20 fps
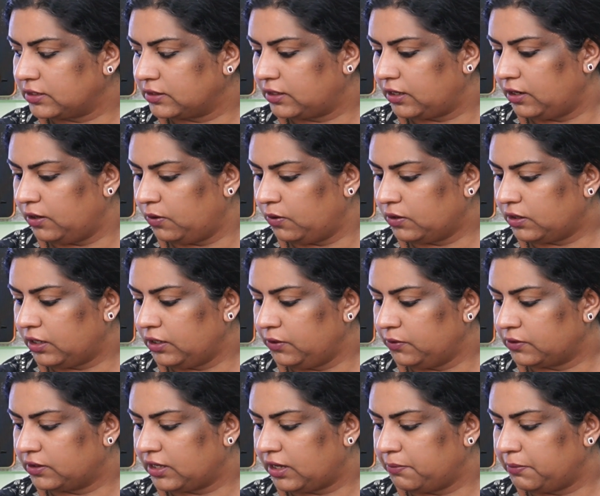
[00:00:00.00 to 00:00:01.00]
the
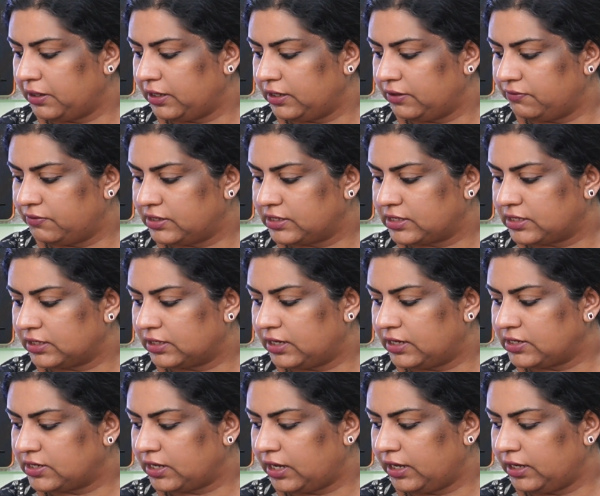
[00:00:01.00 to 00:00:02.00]
Lokayukta may
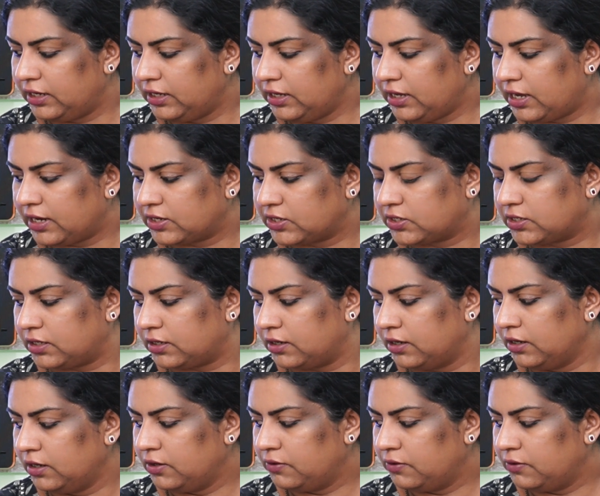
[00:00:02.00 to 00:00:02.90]
investigate any action